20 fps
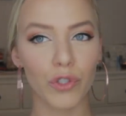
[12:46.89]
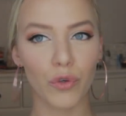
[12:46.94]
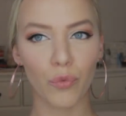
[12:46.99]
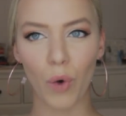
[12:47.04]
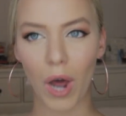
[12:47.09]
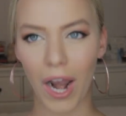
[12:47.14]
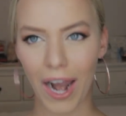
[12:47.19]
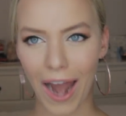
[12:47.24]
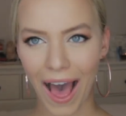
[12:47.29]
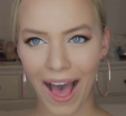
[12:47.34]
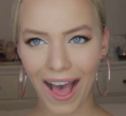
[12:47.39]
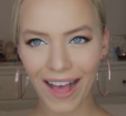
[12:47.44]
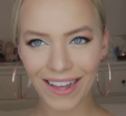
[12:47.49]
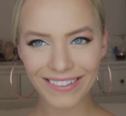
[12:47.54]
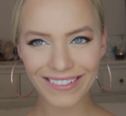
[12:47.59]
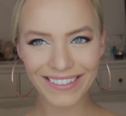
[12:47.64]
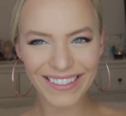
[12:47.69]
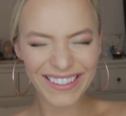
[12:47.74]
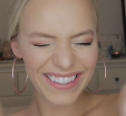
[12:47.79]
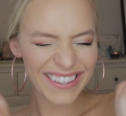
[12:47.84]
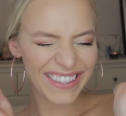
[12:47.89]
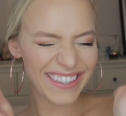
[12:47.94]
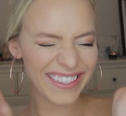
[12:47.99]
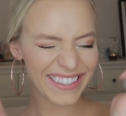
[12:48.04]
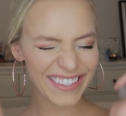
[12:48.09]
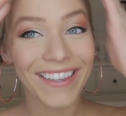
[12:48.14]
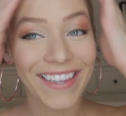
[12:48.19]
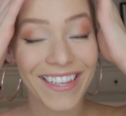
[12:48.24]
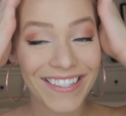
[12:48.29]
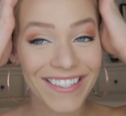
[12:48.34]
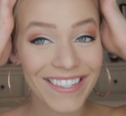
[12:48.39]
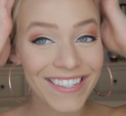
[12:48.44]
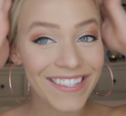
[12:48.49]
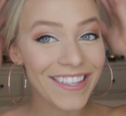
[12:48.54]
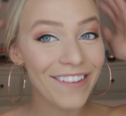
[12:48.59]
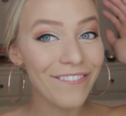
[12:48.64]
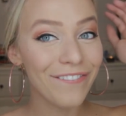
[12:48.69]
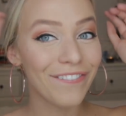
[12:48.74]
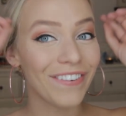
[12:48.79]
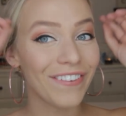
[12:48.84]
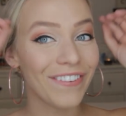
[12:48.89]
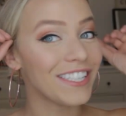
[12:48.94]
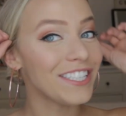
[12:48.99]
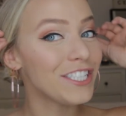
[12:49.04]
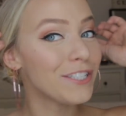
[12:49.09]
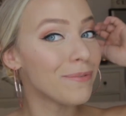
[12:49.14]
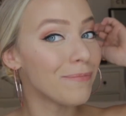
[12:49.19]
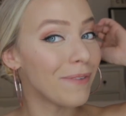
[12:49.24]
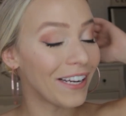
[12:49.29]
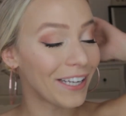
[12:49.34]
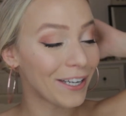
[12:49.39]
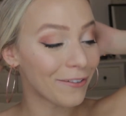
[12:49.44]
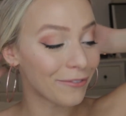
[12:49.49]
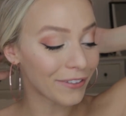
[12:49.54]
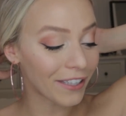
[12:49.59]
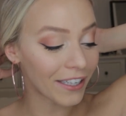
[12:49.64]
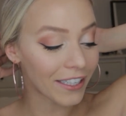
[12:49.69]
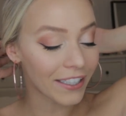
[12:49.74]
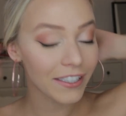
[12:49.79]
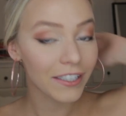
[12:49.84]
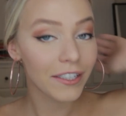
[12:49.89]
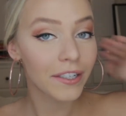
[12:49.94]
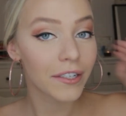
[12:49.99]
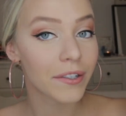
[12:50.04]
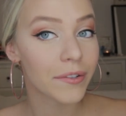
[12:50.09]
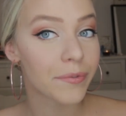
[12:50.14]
Voila. This is the finished makeup look.